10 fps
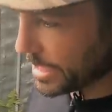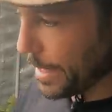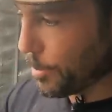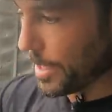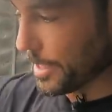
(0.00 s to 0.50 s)
to
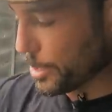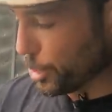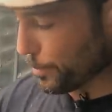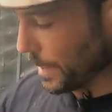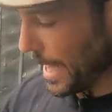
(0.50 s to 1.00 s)
separate these
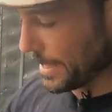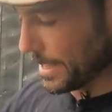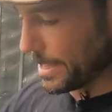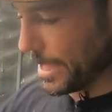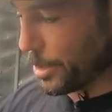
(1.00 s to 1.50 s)
two
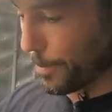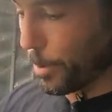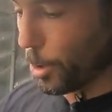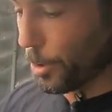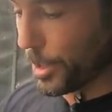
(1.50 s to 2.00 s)
plants is to either
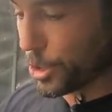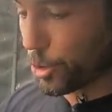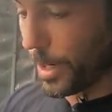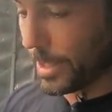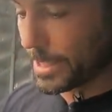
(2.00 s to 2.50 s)
pull this
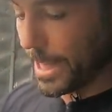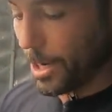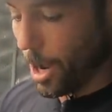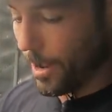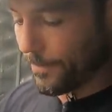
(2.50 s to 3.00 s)
trellis
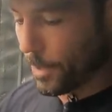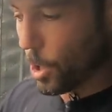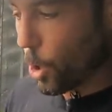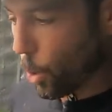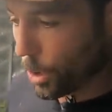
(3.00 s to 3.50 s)
net off
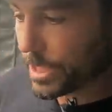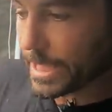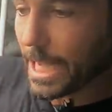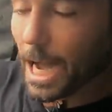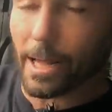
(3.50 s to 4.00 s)
or
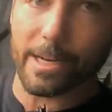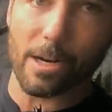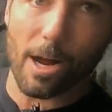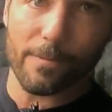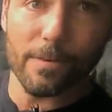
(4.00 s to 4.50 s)
to cut
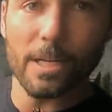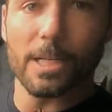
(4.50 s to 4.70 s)
it off.